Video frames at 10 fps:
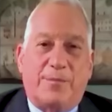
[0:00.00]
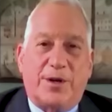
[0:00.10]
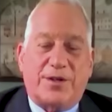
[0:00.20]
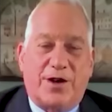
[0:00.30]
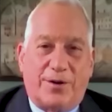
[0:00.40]

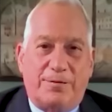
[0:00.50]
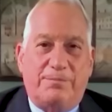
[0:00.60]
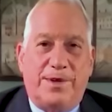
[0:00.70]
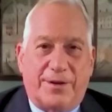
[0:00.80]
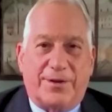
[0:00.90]
book called
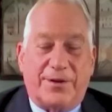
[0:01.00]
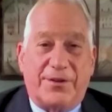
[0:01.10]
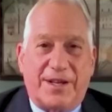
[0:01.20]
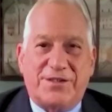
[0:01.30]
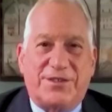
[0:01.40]
Build
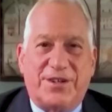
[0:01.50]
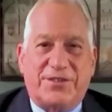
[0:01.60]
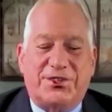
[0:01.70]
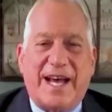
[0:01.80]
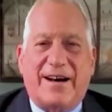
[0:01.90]
that's
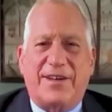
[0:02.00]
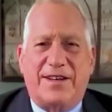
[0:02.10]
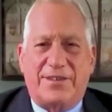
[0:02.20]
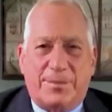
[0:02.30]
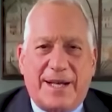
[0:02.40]
just out, and
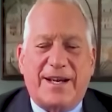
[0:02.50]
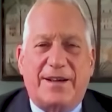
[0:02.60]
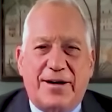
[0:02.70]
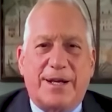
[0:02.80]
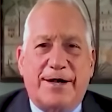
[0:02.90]
it's about how
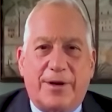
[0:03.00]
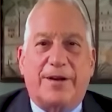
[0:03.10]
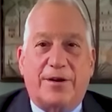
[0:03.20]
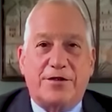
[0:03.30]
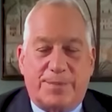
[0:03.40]
to be a great
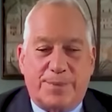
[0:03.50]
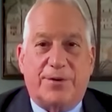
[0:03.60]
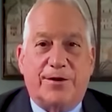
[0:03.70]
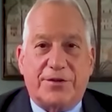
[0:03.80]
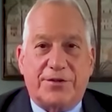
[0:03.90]

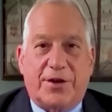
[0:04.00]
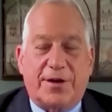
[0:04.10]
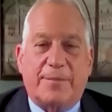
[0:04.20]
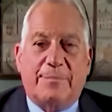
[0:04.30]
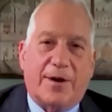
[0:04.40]
entrepreneur,
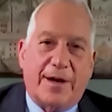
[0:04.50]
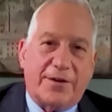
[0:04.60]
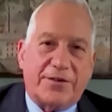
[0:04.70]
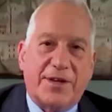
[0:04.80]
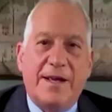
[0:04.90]
startup
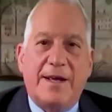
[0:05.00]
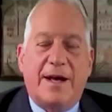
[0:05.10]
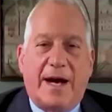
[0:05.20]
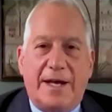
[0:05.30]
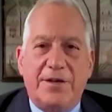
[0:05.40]
artist.
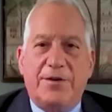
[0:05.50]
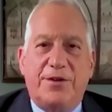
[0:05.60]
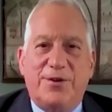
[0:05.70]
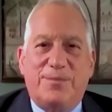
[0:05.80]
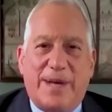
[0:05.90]
I knew
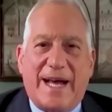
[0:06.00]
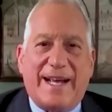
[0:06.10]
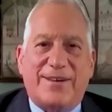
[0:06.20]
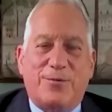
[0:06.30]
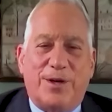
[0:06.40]
you
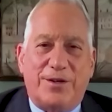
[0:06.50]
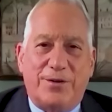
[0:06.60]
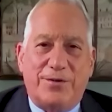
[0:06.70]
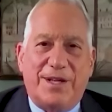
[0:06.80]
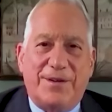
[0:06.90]
back when
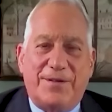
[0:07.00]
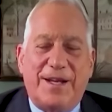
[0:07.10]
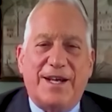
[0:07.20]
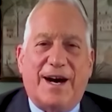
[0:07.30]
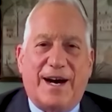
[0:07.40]
you did
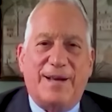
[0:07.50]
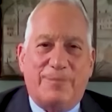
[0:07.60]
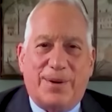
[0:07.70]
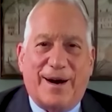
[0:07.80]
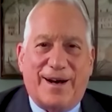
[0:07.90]
the
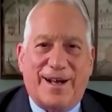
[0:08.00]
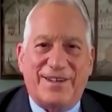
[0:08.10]
iPod